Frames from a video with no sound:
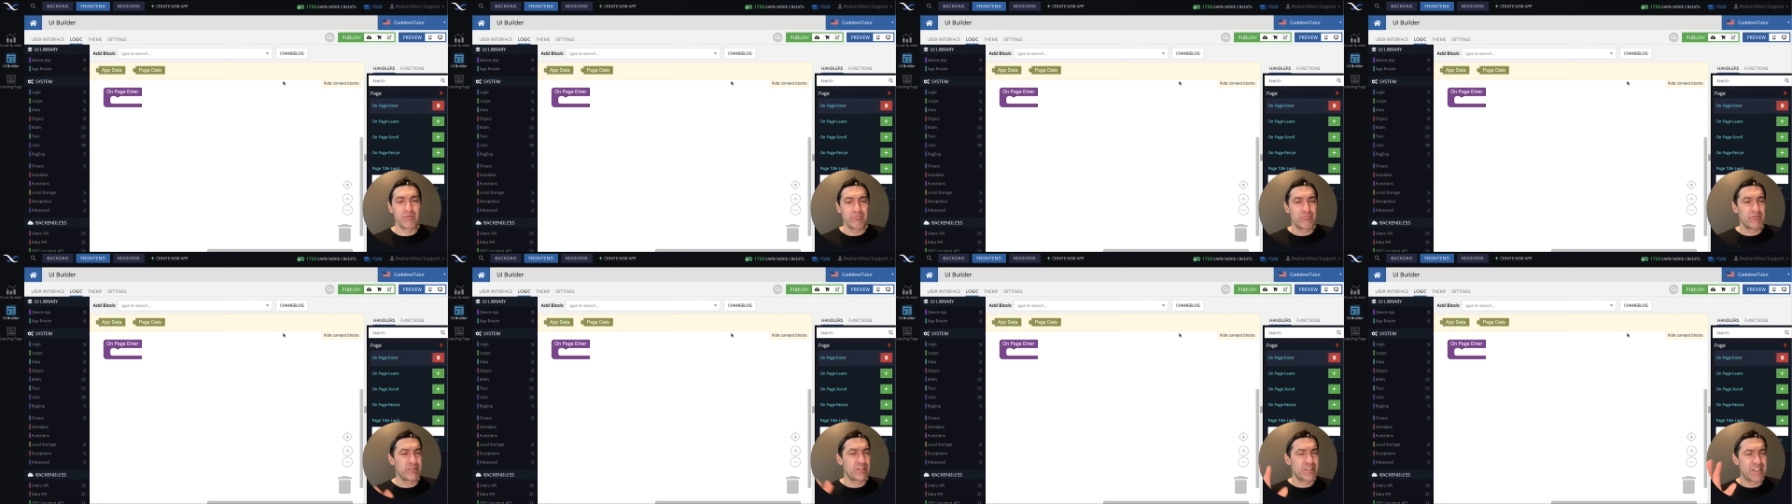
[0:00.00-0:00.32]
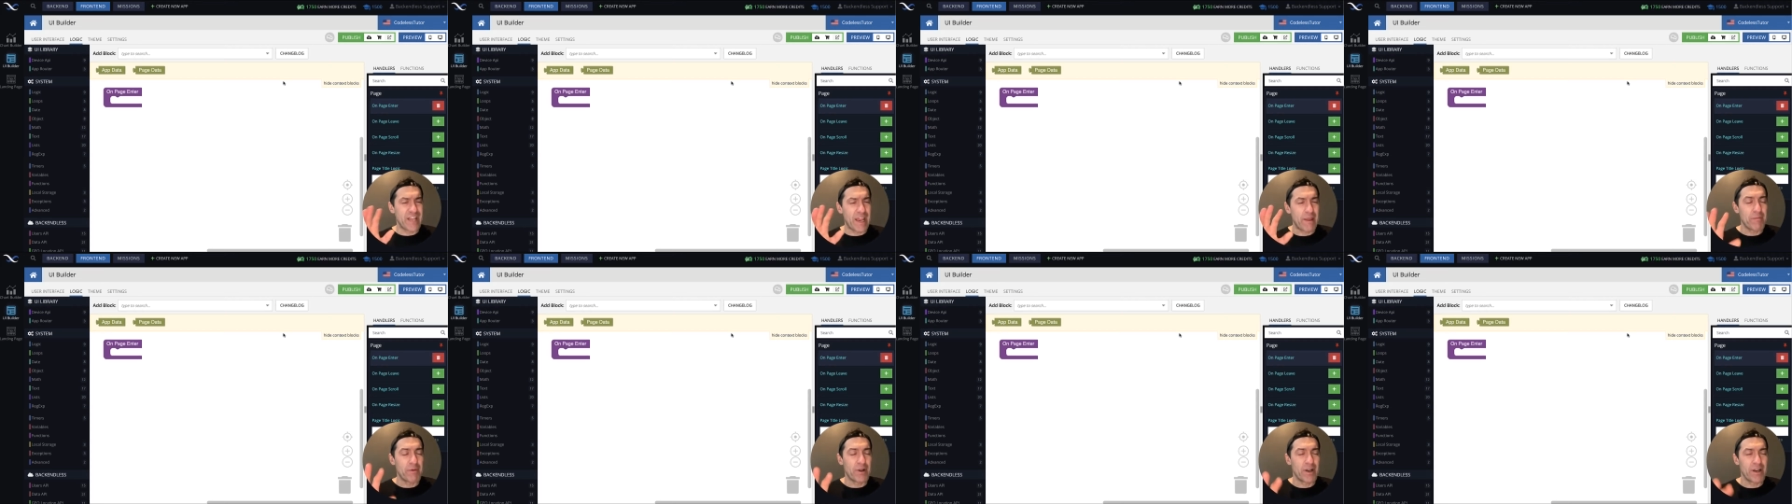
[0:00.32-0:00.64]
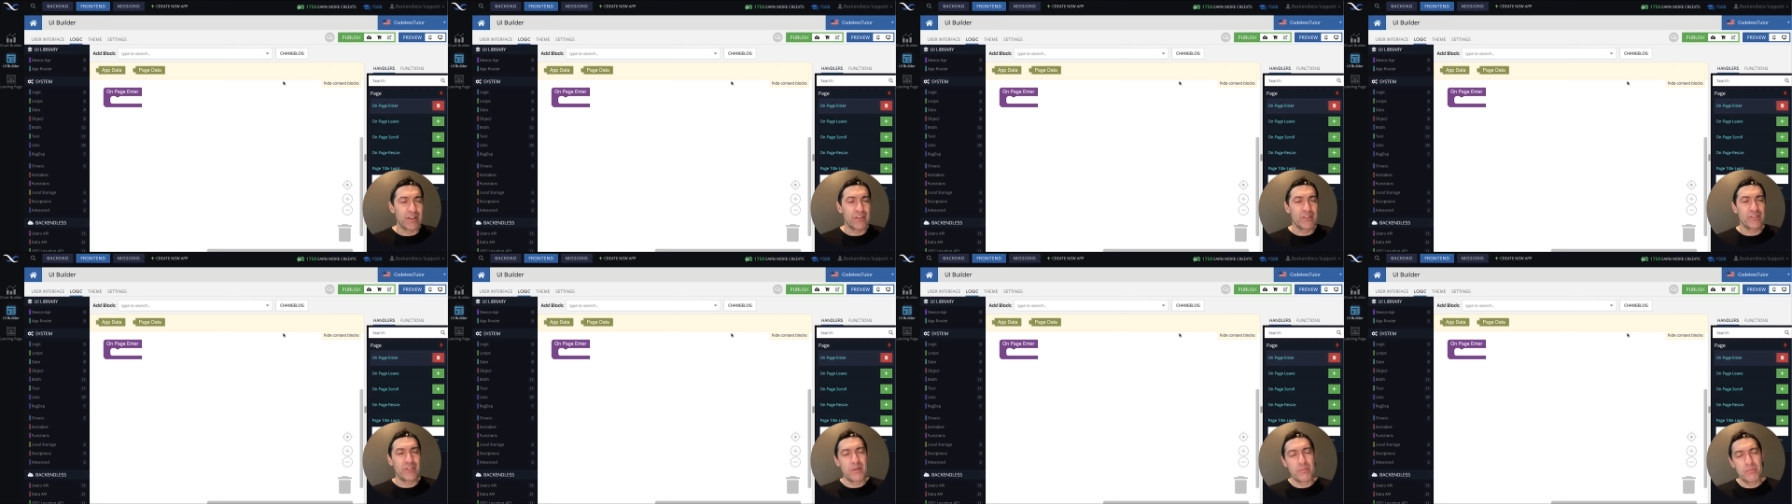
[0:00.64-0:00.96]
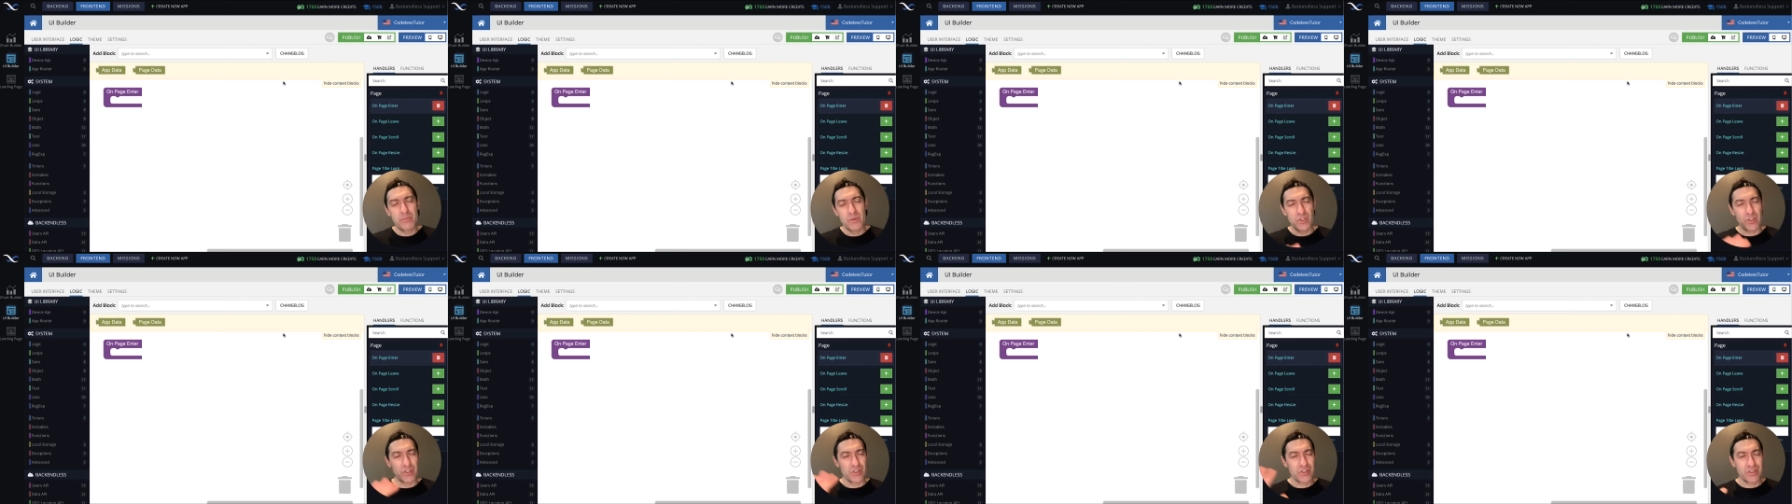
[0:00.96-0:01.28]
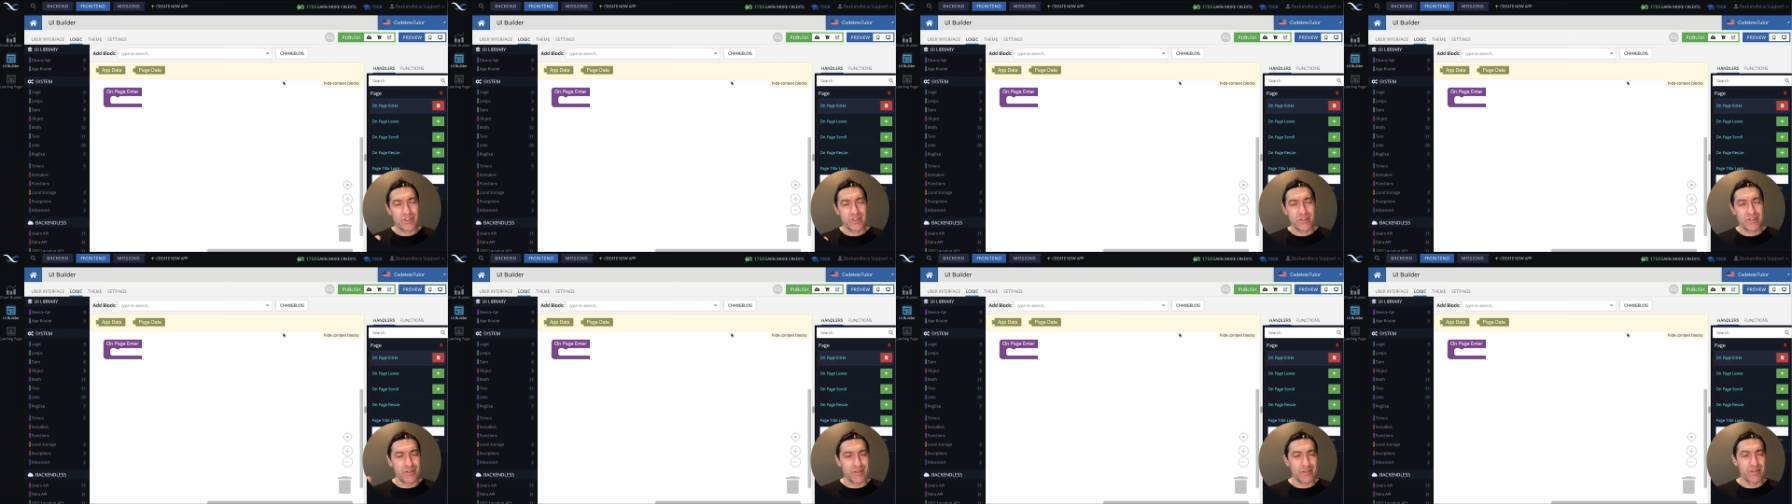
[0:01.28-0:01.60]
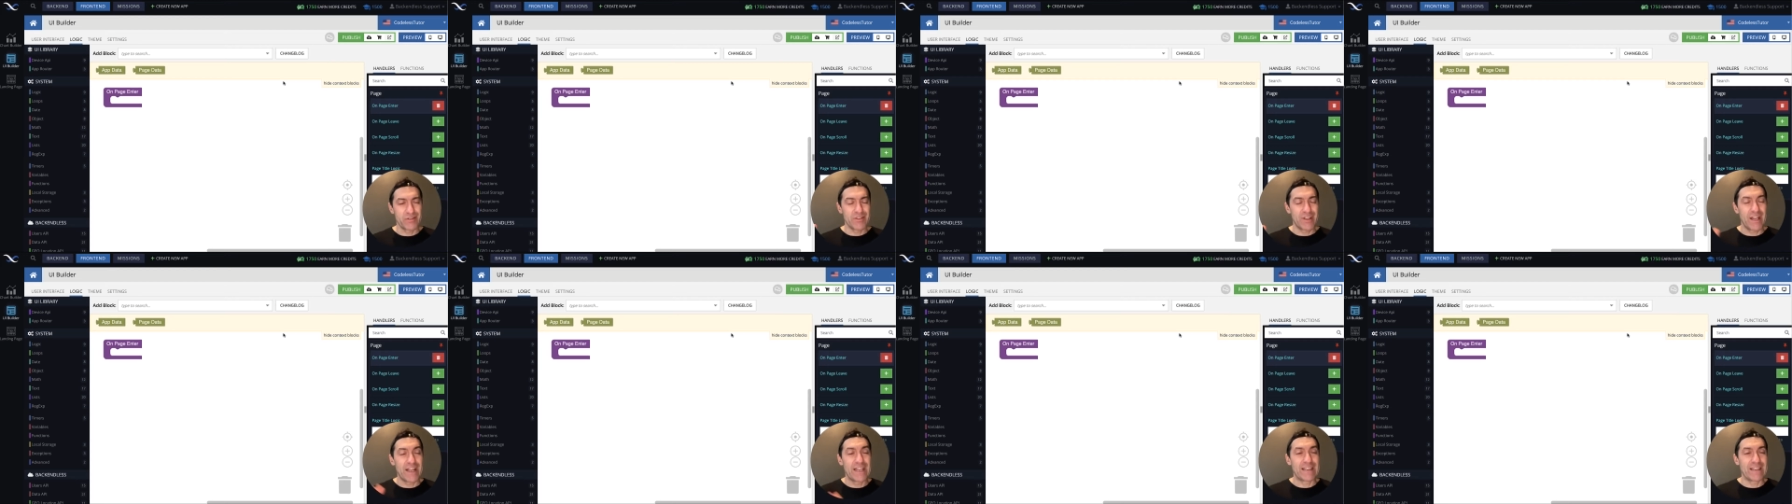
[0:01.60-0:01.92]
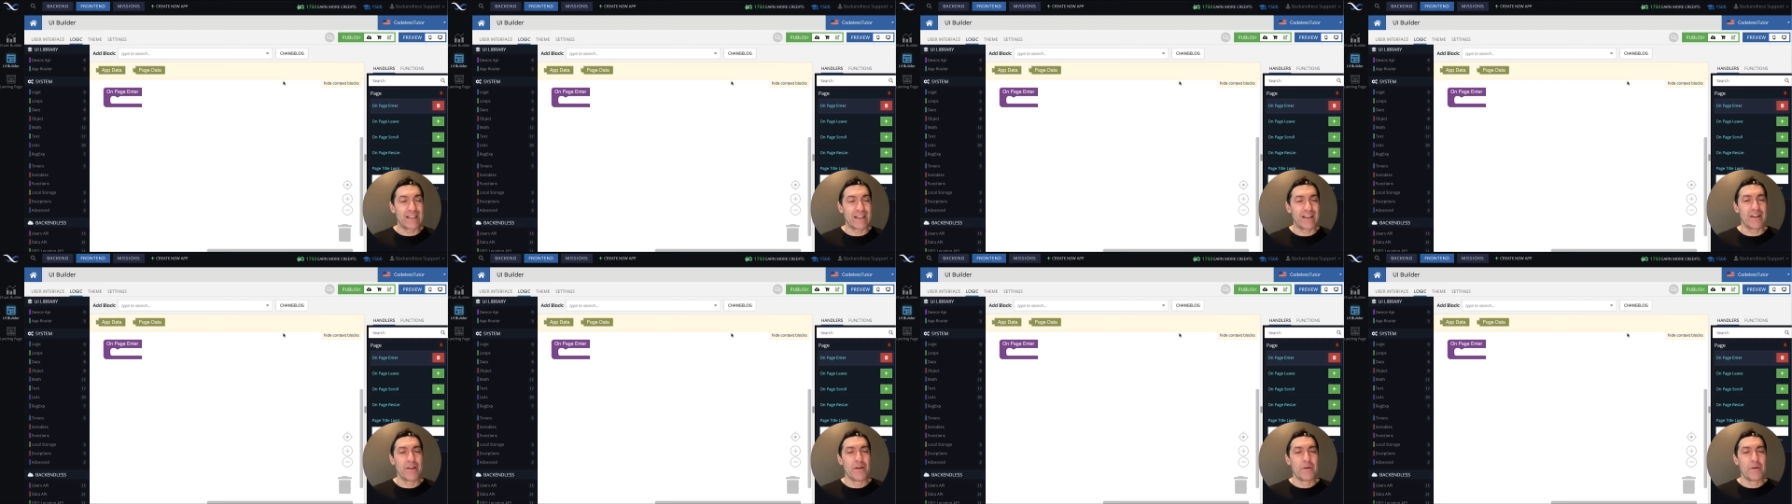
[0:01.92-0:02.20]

the same concept, just a uh, slightly